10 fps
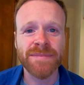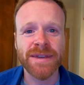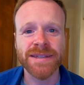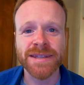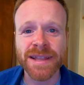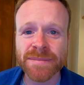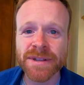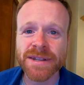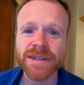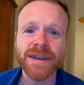is
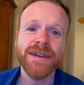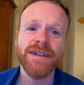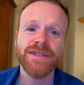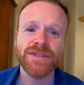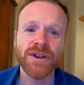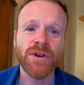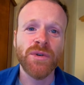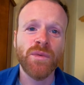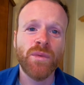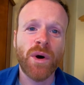limited.
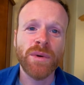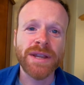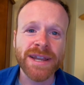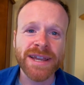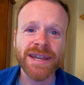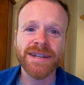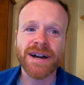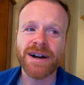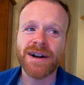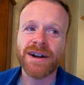So what we need
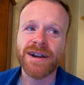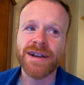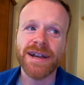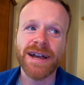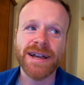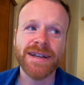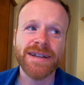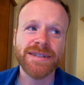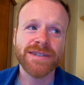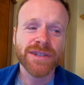are
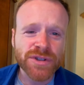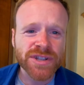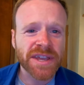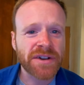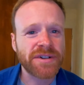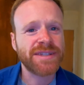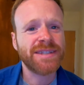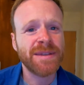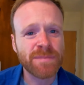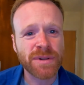solutions that are as
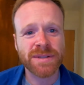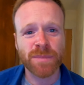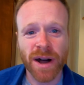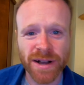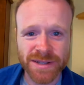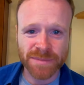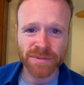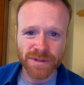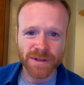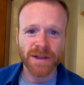simple as
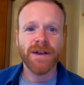possible,